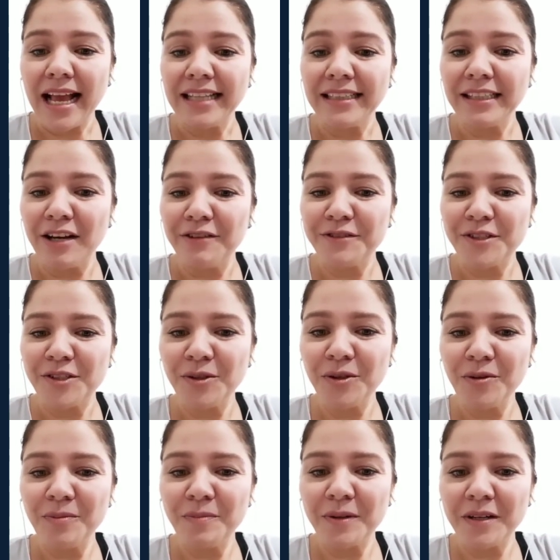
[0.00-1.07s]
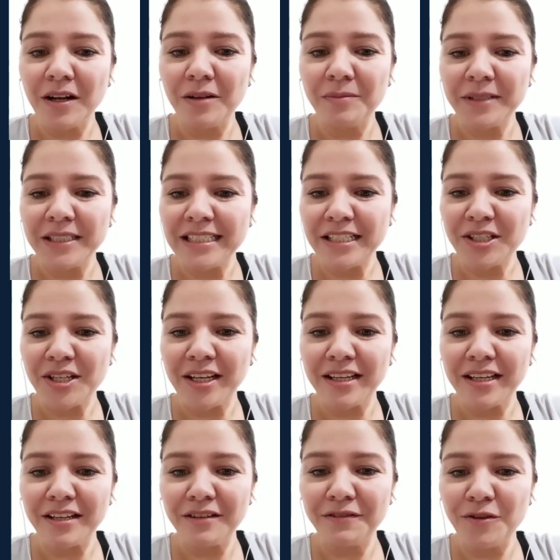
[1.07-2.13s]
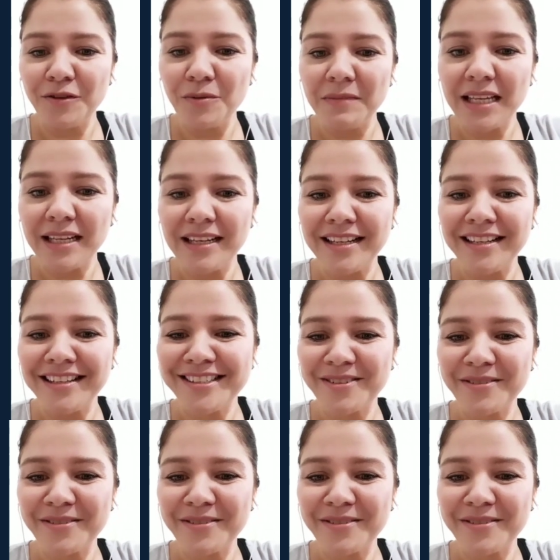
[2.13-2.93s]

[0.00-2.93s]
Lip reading: I'd love to, but I'll be teaching in a few minutes.